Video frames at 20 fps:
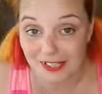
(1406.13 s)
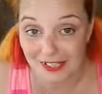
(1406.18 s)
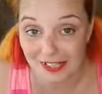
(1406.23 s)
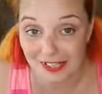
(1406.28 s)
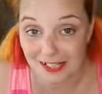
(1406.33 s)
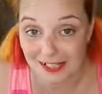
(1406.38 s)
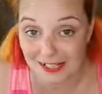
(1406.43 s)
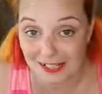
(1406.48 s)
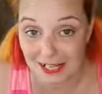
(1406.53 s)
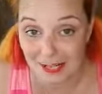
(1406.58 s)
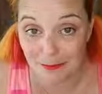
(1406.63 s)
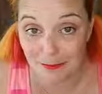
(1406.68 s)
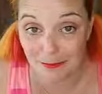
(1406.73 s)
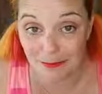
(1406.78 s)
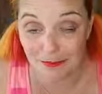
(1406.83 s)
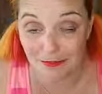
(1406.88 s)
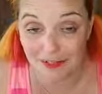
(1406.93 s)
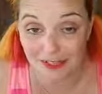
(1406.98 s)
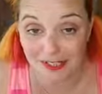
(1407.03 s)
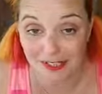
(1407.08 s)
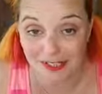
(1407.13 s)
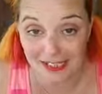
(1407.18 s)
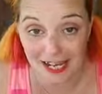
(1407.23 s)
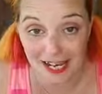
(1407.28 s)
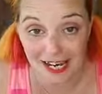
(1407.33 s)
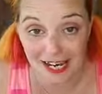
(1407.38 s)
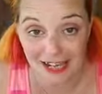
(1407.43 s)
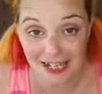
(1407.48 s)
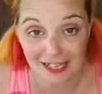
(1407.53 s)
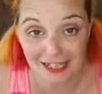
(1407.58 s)
example
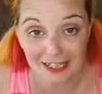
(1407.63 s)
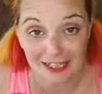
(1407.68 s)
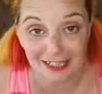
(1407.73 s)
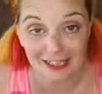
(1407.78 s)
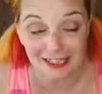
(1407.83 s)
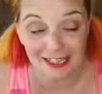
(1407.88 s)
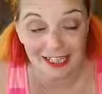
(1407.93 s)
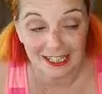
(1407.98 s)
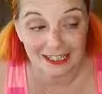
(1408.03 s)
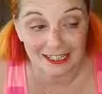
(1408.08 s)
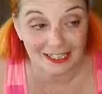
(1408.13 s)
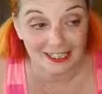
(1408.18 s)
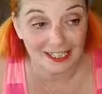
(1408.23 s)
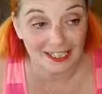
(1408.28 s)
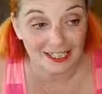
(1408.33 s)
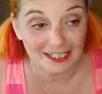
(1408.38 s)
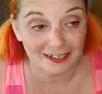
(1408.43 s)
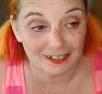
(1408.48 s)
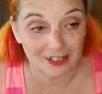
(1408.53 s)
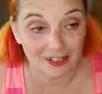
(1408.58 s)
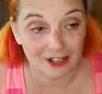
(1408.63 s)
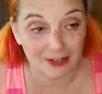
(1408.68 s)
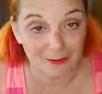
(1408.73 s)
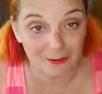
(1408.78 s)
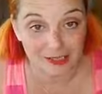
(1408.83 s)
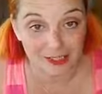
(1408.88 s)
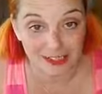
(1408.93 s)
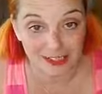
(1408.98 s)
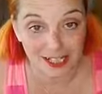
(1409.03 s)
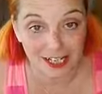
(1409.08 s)
today, and then
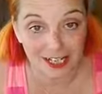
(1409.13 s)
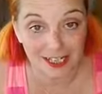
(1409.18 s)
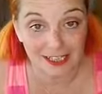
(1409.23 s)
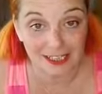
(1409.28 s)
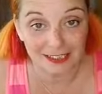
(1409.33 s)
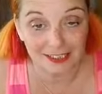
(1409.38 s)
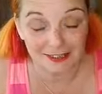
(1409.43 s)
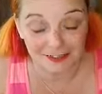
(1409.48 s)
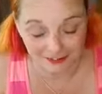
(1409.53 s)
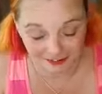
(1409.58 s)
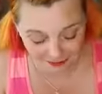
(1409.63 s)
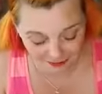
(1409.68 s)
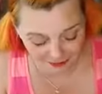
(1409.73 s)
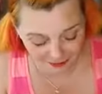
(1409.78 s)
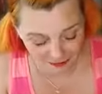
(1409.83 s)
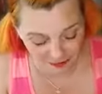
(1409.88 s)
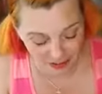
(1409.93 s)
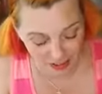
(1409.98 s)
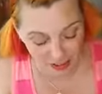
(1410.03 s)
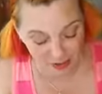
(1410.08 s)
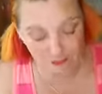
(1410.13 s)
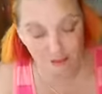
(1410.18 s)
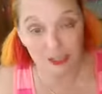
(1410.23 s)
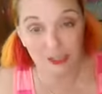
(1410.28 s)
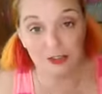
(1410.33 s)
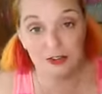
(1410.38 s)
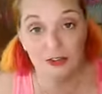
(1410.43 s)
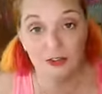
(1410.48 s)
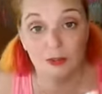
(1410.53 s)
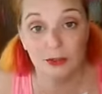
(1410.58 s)
tonight I'll be
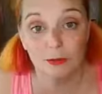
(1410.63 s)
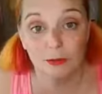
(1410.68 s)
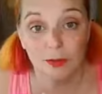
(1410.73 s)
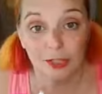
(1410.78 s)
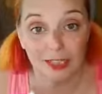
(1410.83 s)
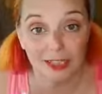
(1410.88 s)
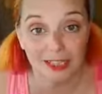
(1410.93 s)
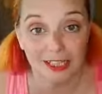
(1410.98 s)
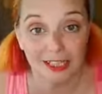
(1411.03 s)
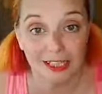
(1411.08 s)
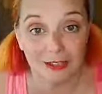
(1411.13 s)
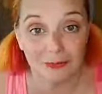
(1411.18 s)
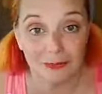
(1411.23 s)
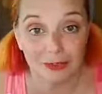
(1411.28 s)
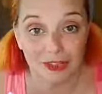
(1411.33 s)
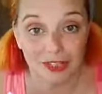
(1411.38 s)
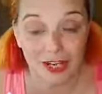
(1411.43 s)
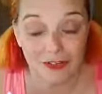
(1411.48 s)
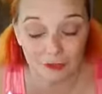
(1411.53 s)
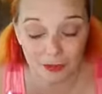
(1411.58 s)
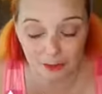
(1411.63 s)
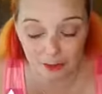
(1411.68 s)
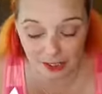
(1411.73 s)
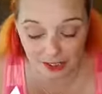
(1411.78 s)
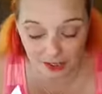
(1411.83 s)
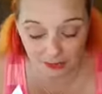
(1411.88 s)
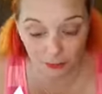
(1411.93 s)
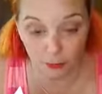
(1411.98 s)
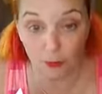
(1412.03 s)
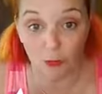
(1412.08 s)
doing one again with everybody,
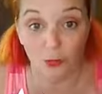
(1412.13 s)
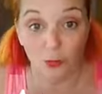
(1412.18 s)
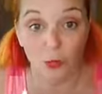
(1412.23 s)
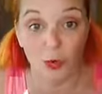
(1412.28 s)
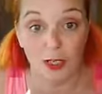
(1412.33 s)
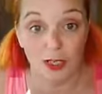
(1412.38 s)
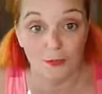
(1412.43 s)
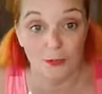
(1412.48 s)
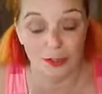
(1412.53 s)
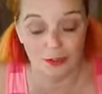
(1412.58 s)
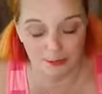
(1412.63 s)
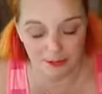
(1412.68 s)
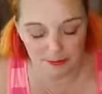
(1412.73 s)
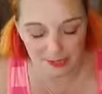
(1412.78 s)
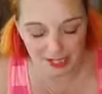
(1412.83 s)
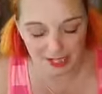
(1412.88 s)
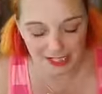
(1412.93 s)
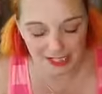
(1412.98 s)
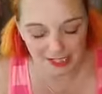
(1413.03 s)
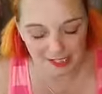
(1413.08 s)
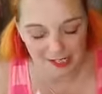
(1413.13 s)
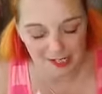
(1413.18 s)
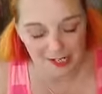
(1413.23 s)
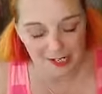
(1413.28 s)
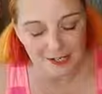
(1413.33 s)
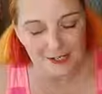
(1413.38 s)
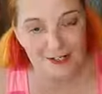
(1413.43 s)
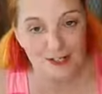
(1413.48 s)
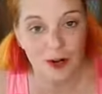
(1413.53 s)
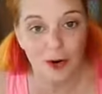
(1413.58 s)
what I'm going to be making.
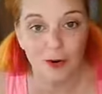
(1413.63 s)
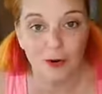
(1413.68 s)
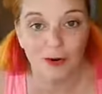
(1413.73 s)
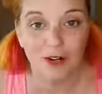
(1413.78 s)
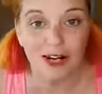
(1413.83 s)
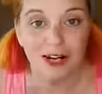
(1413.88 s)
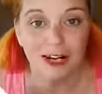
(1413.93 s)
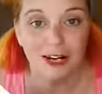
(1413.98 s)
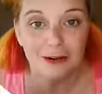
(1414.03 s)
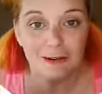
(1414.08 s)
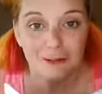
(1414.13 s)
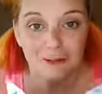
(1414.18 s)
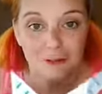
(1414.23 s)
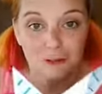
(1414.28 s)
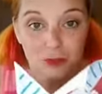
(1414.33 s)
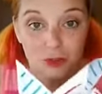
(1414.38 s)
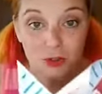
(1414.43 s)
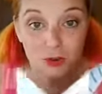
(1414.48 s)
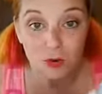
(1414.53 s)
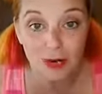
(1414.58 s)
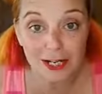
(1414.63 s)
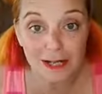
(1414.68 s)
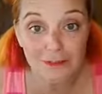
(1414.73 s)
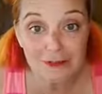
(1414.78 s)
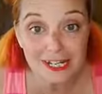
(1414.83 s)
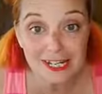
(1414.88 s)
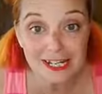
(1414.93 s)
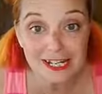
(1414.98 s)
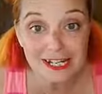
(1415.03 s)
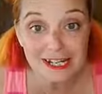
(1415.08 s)
So join
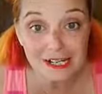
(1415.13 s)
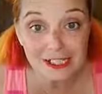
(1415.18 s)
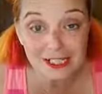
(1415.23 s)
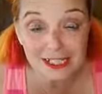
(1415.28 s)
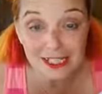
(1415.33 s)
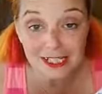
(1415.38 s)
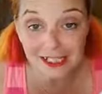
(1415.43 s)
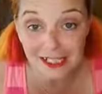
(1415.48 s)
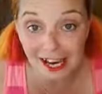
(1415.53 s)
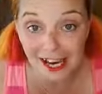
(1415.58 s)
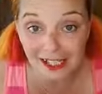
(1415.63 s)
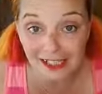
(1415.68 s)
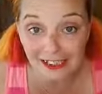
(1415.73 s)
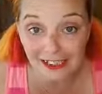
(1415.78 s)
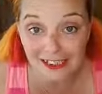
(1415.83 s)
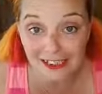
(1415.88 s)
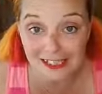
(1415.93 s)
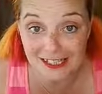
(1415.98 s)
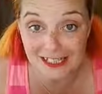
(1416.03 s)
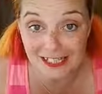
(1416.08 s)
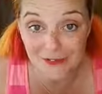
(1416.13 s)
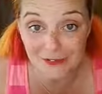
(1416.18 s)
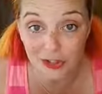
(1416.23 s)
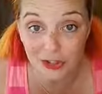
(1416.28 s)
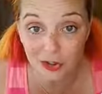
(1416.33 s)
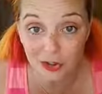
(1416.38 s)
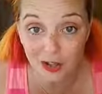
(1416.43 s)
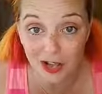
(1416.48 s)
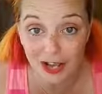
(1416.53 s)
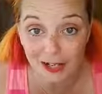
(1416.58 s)
me tonight at 7
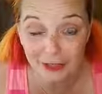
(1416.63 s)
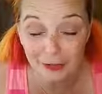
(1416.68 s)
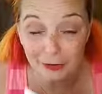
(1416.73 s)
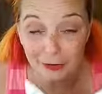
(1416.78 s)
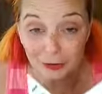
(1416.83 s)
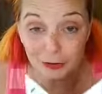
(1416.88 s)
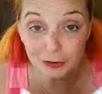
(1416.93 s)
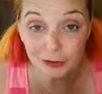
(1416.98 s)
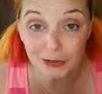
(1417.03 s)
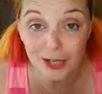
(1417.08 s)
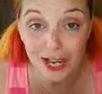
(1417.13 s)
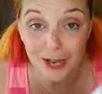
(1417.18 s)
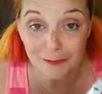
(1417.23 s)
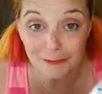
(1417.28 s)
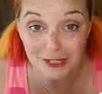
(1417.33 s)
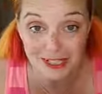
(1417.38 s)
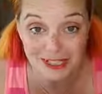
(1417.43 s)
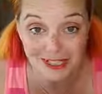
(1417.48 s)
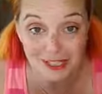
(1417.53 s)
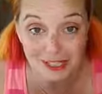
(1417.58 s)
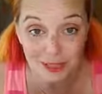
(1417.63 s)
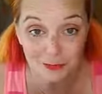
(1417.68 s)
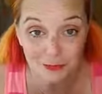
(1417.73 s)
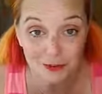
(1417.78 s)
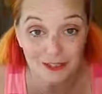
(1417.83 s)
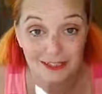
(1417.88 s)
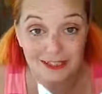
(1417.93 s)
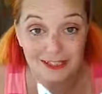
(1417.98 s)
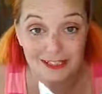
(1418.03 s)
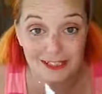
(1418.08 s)
o'clock. Do not miss this
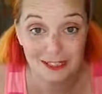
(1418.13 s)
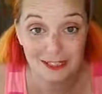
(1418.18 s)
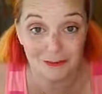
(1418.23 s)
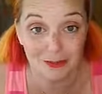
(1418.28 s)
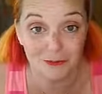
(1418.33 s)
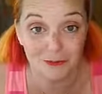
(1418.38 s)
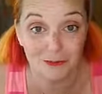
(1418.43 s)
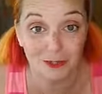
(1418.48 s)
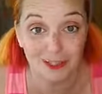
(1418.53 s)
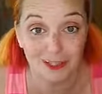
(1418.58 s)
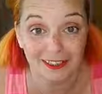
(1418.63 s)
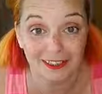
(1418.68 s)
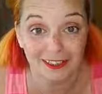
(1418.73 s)
one. It's going to be fun.